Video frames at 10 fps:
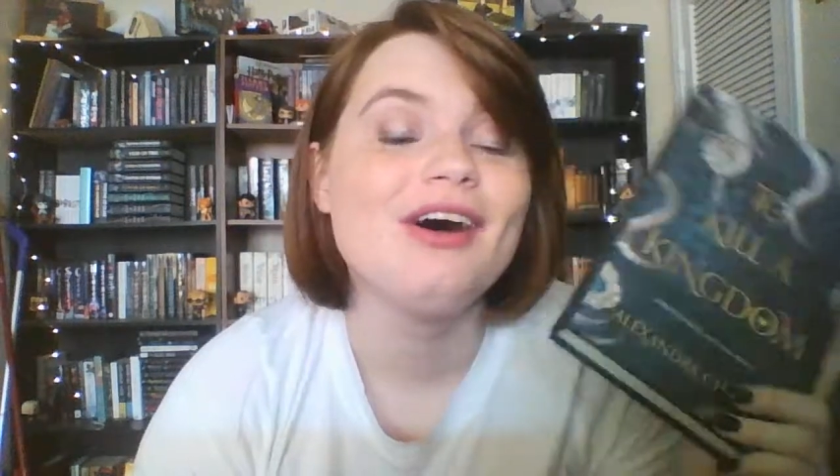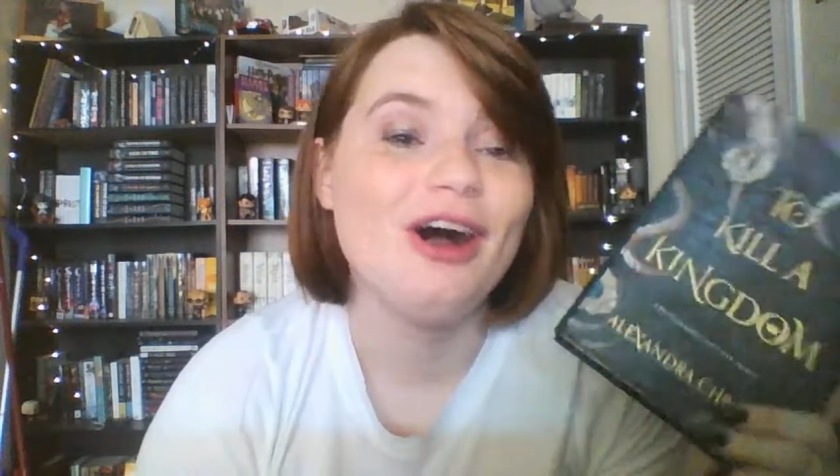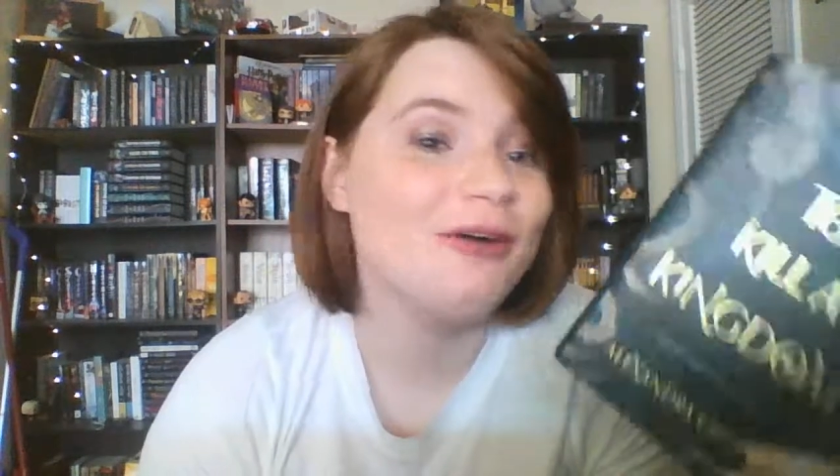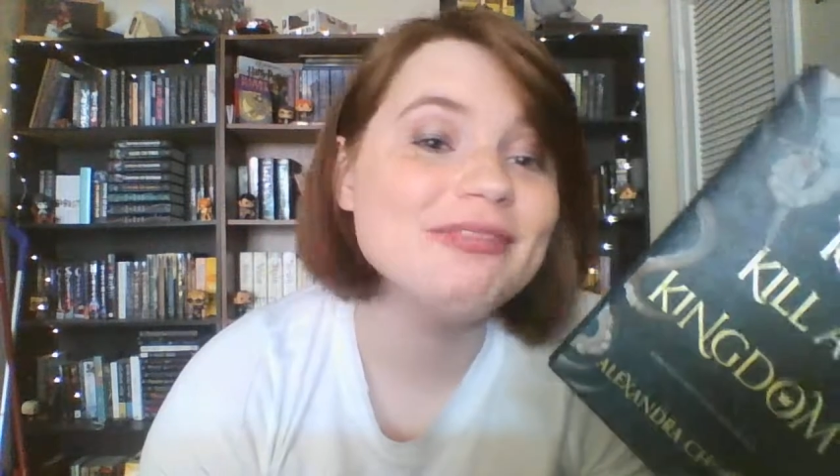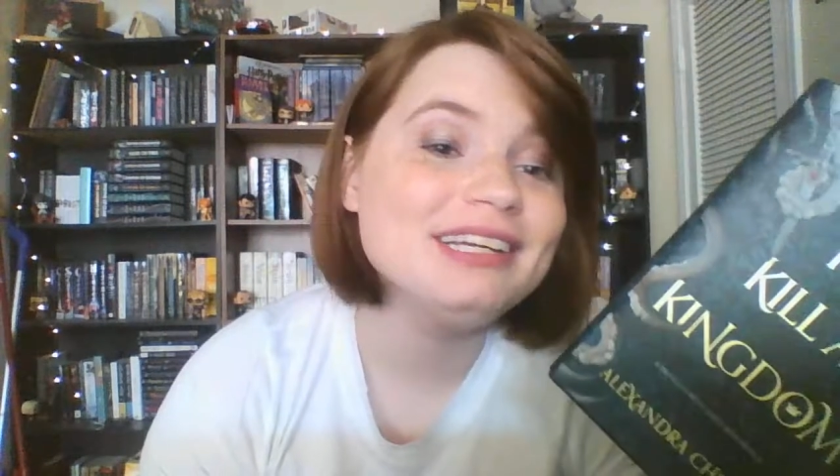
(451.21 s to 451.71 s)

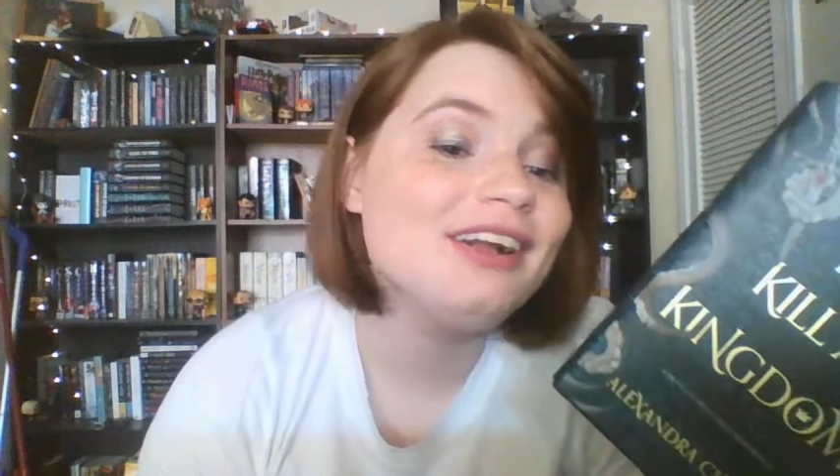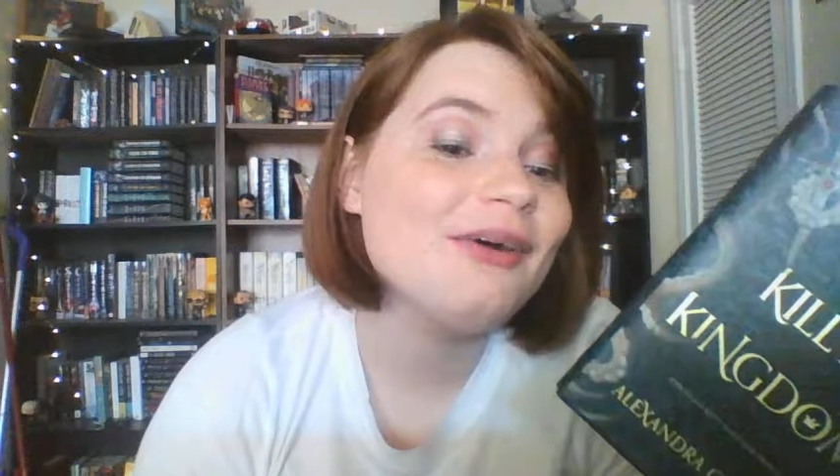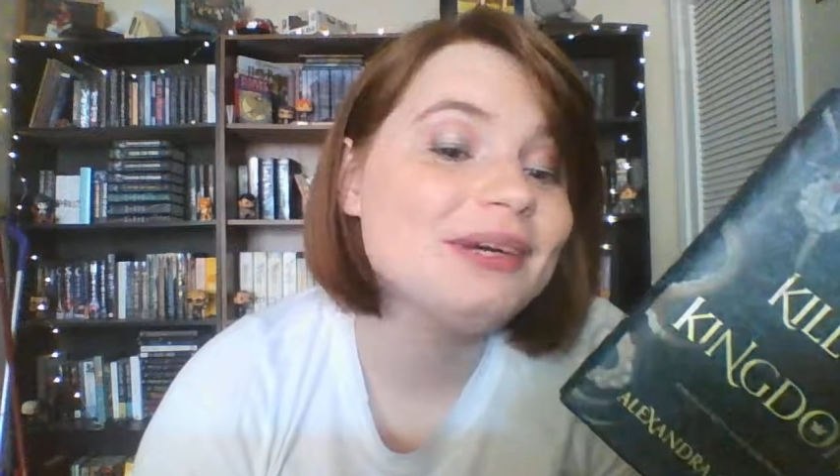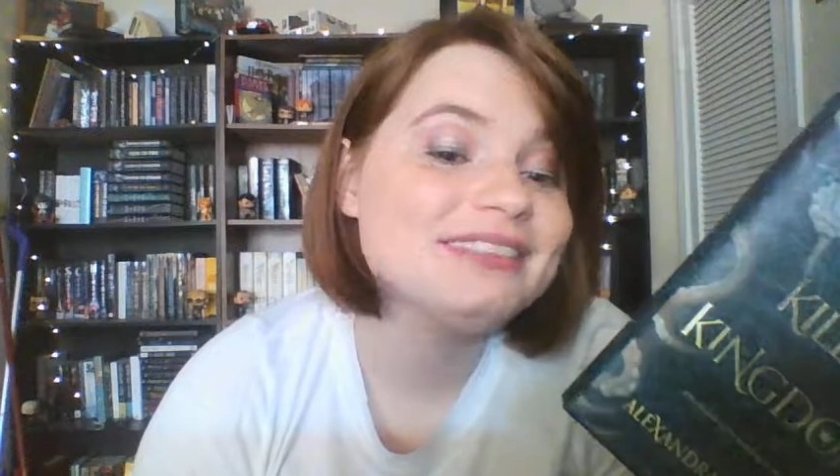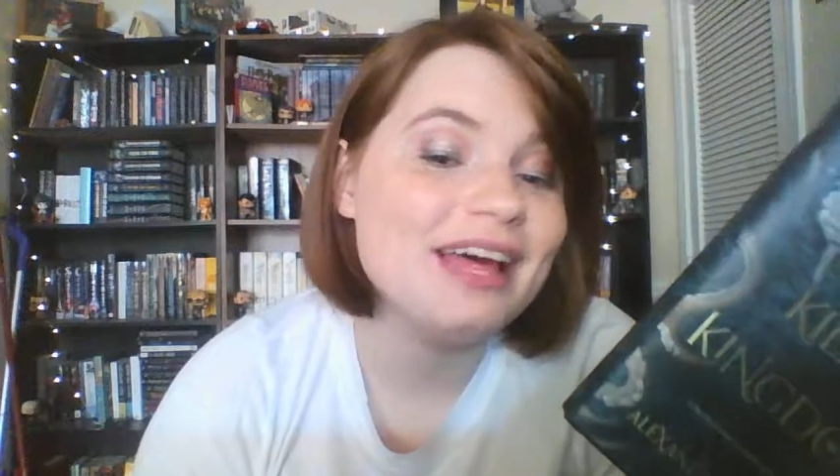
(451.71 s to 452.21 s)
hopefully it all
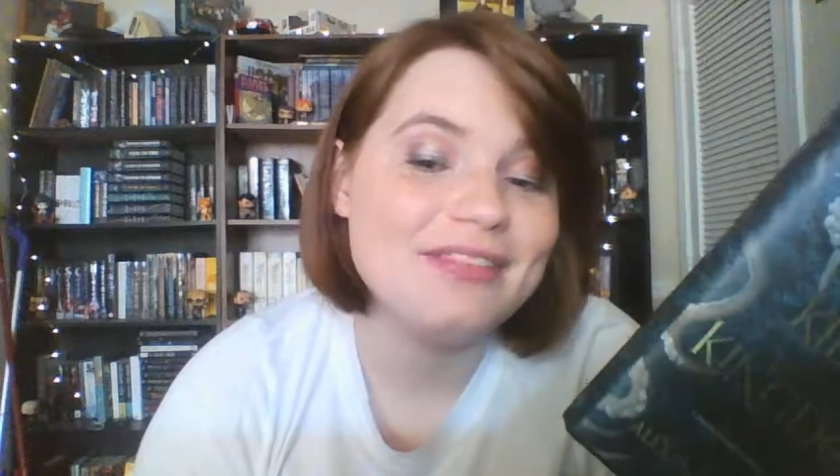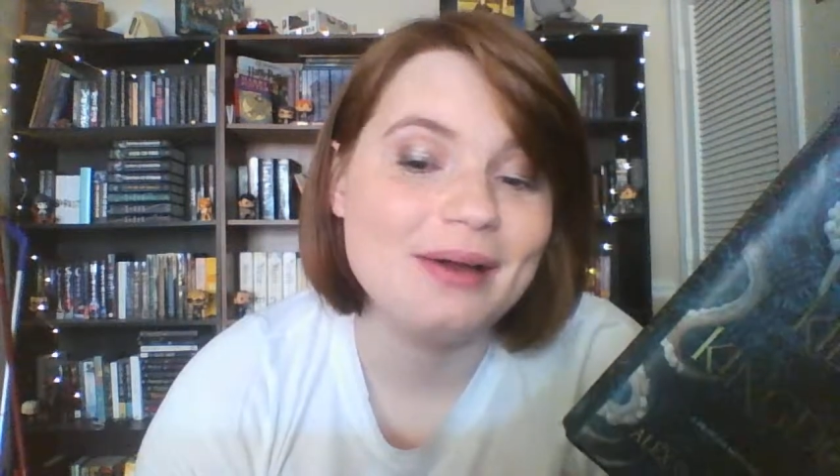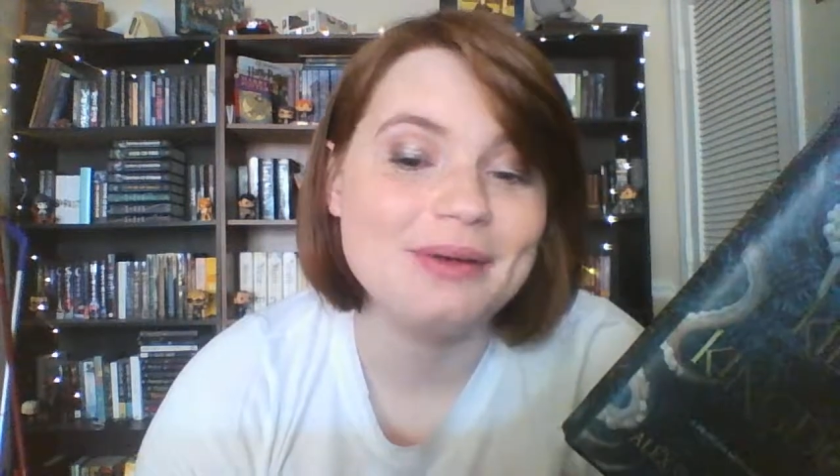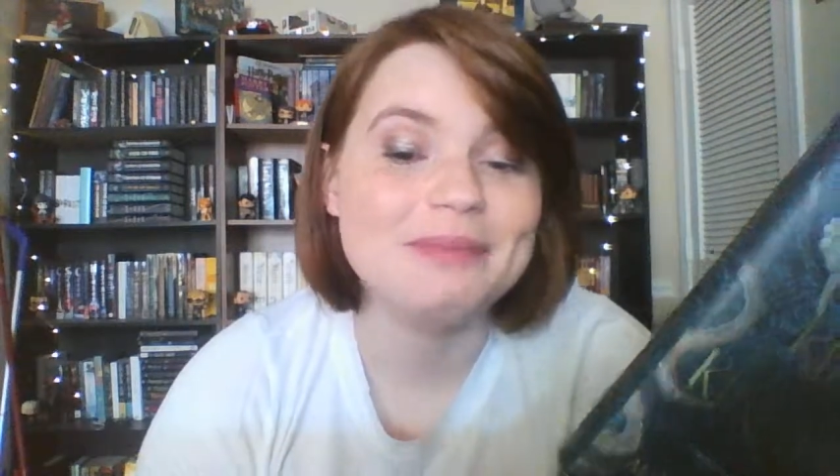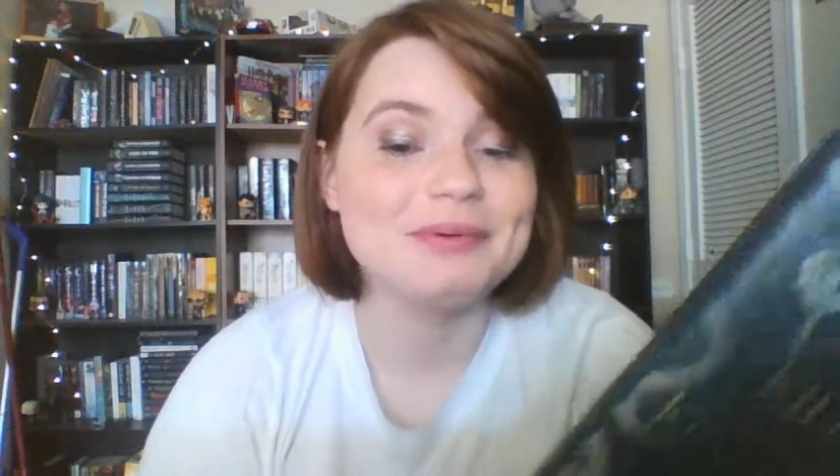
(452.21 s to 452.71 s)
works out
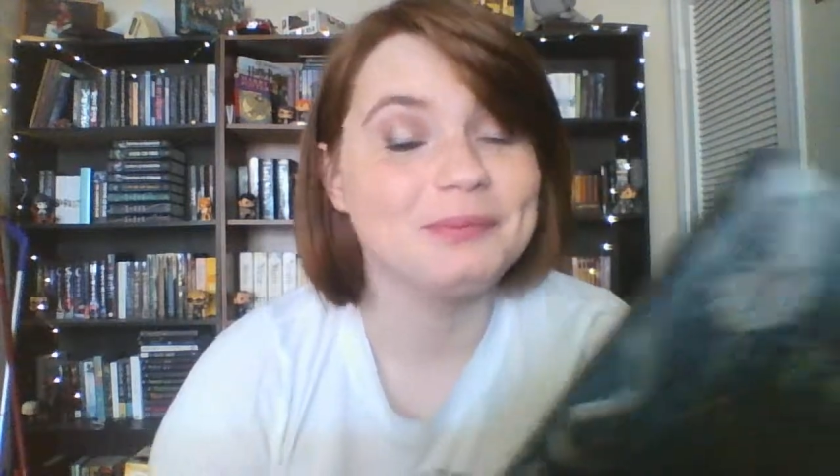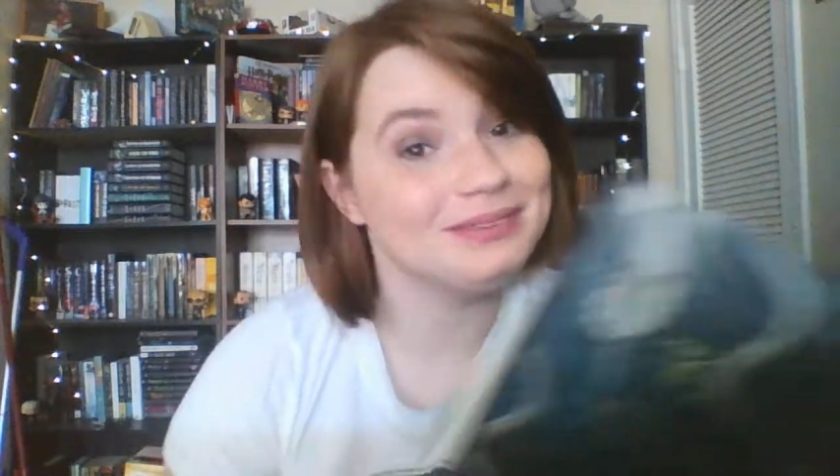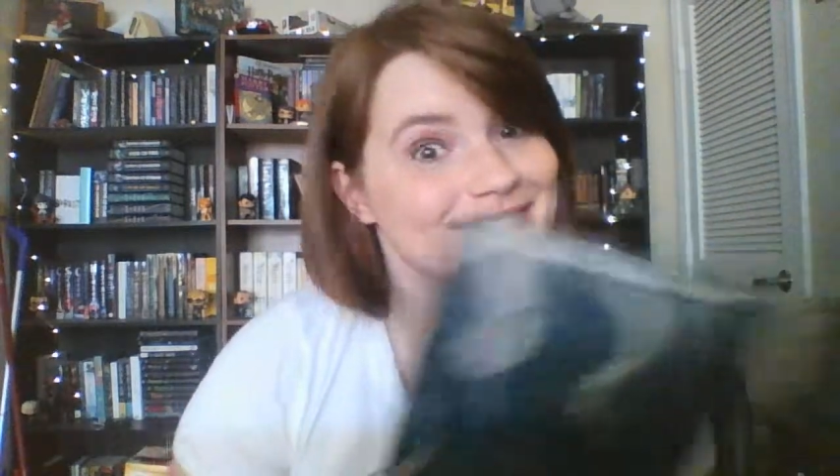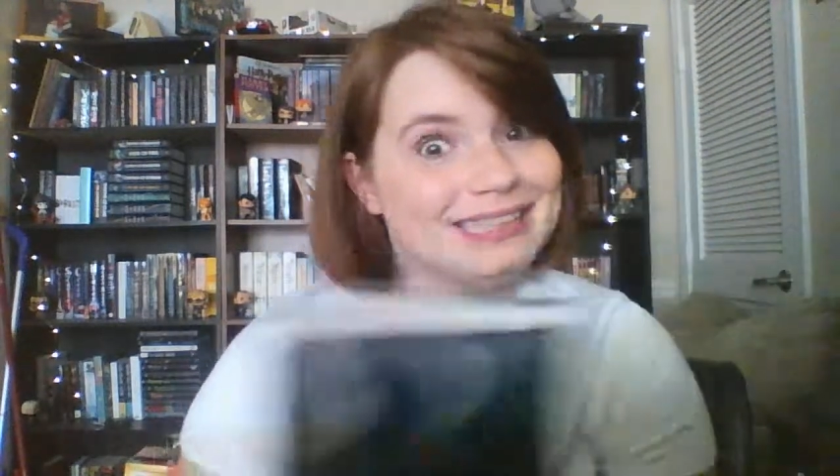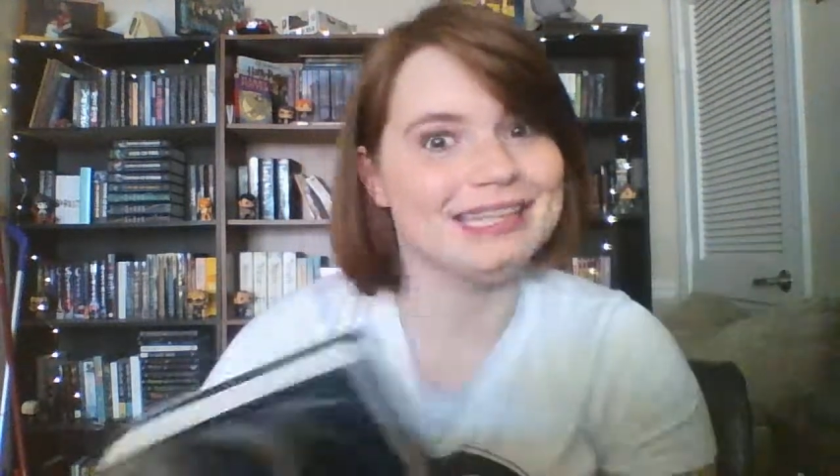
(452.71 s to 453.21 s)
that way, but
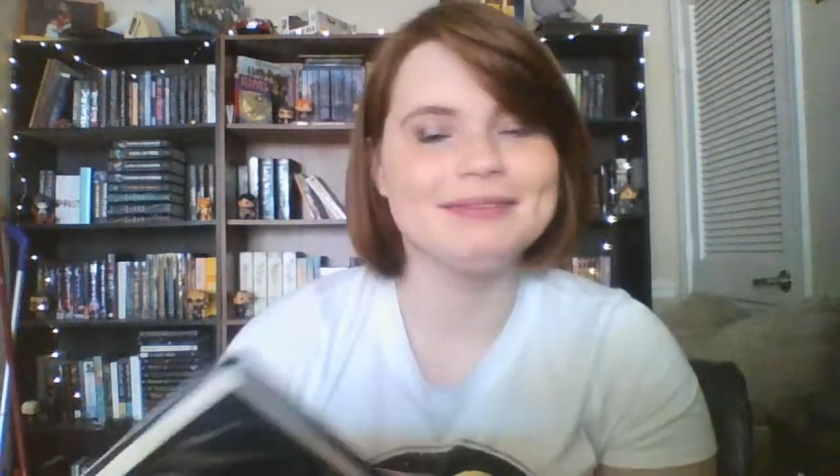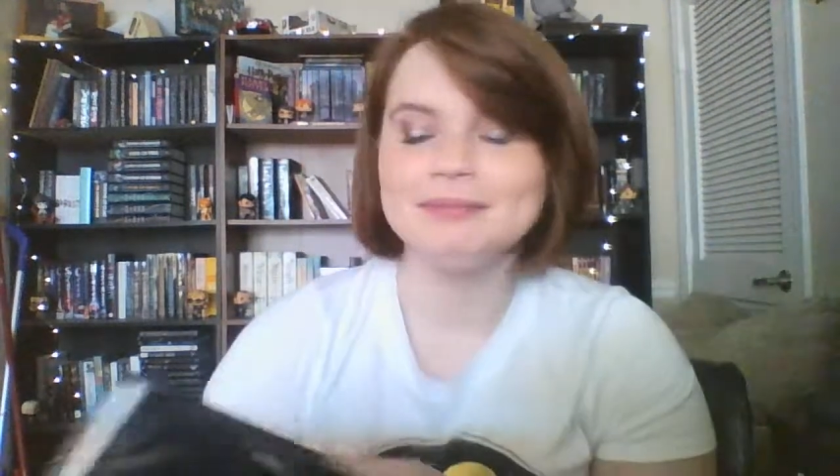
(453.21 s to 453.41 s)
we'll see.